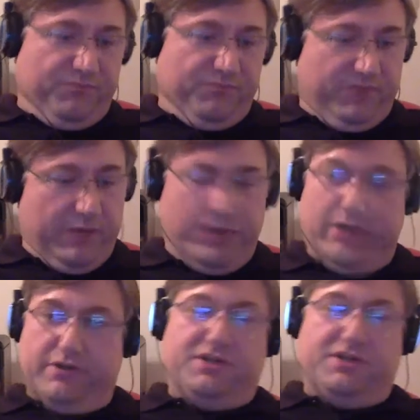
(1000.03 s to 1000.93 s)
they were
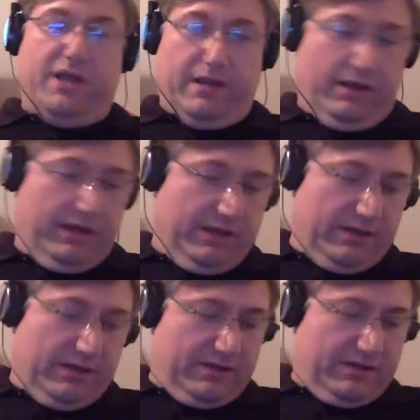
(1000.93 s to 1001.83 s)
here to stay,
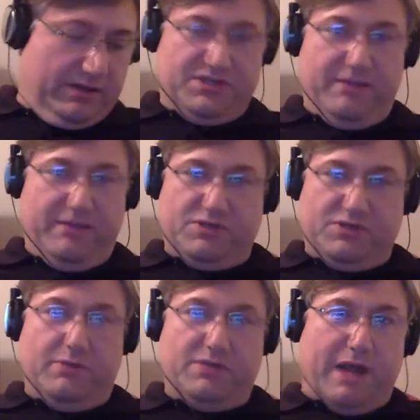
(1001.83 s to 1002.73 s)
and that just gave me
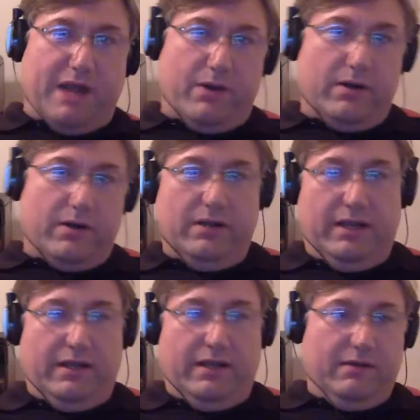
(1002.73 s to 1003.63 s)
so much power.
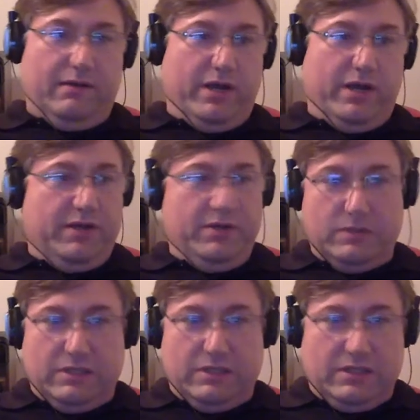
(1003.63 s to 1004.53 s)
And what did I
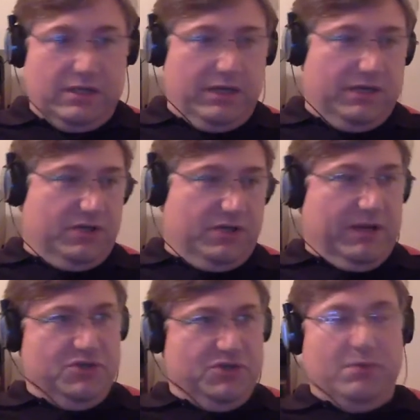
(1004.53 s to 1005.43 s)
do? It took
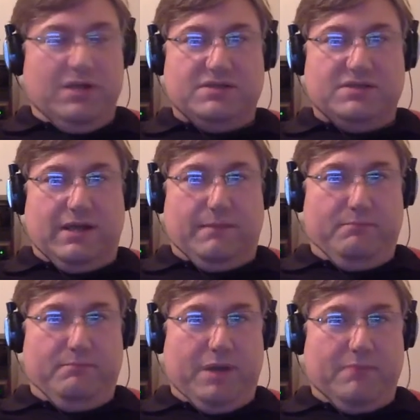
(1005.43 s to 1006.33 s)
about 2 months. I
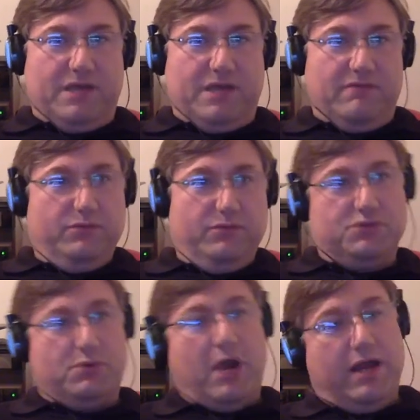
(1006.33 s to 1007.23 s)
pumped out
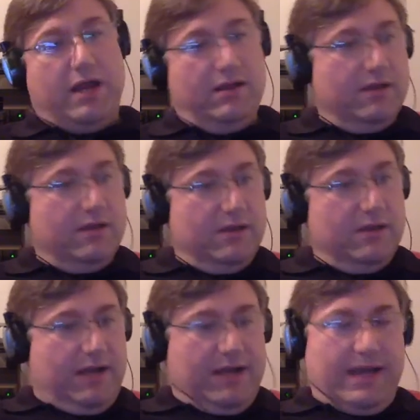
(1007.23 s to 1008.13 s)
Fool's Ride.
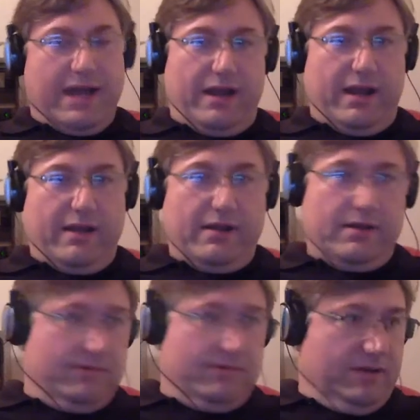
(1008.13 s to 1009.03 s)
I got it
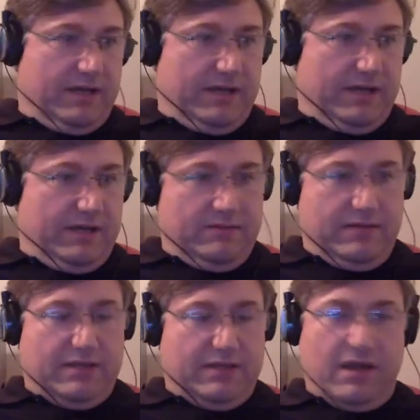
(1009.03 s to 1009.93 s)
edited. I
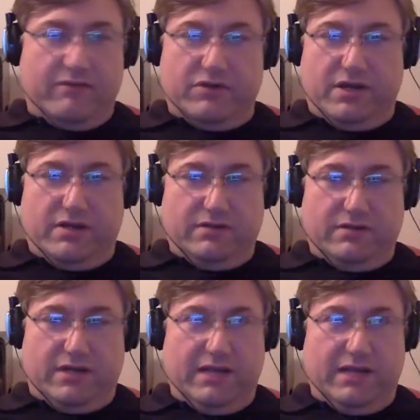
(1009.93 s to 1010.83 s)
got the cover
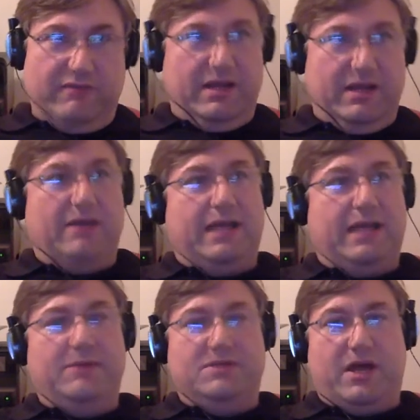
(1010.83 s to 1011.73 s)
done. I even got
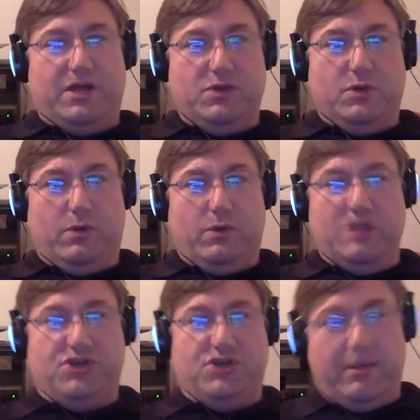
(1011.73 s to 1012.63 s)
Damon's Awe to do a
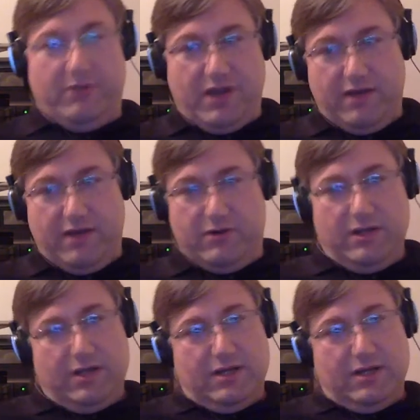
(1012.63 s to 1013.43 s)
rush job on the cover